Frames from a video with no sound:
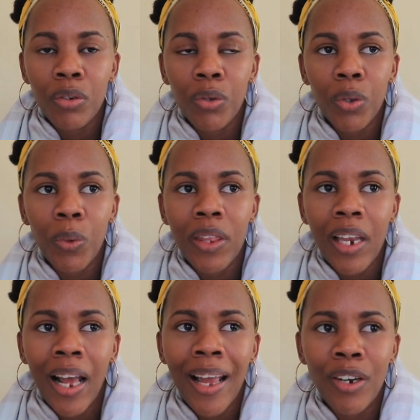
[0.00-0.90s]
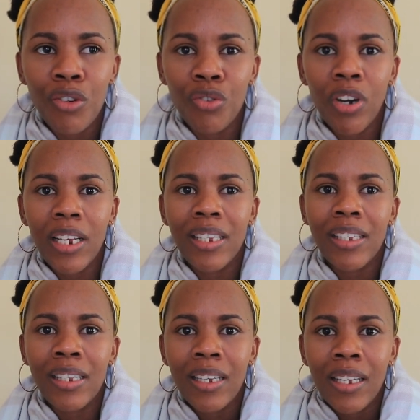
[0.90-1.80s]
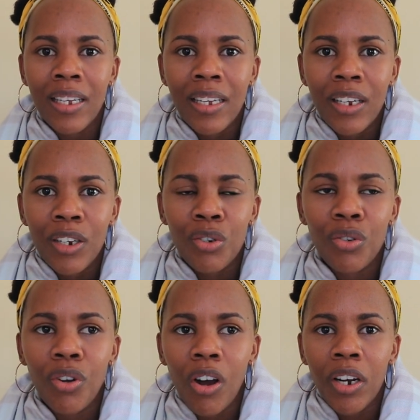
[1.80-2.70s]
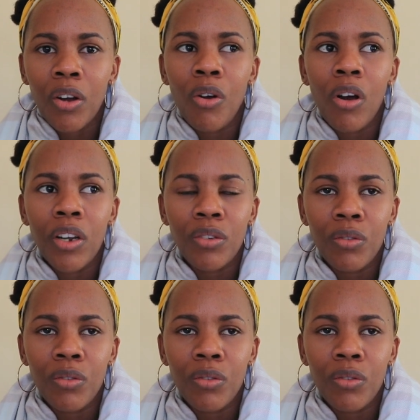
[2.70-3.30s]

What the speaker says: You know, the way that I dress should honor God.